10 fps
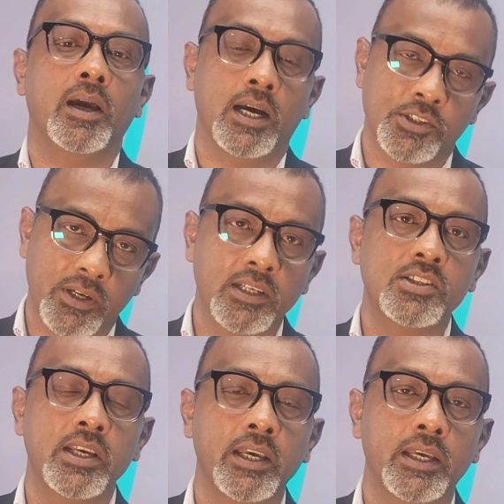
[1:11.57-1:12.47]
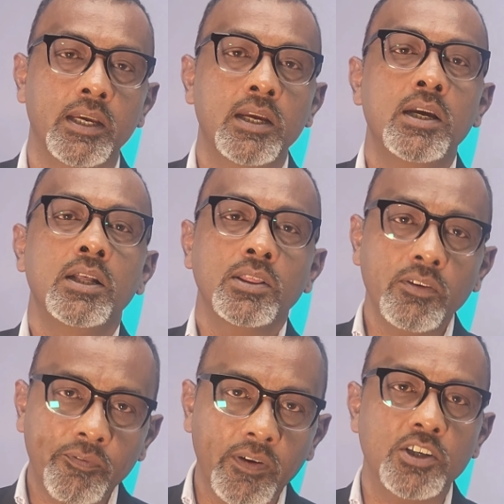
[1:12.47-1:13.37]
As you can see,
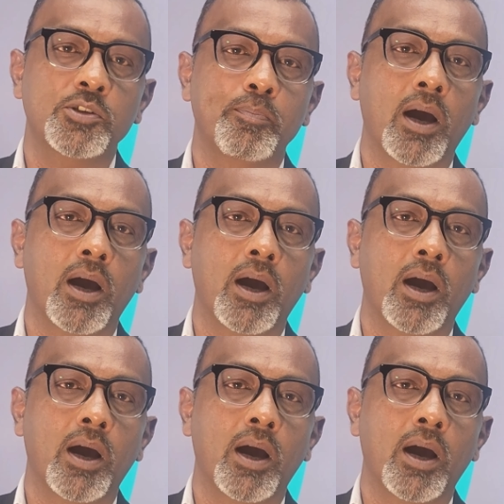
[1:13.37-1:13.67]
the first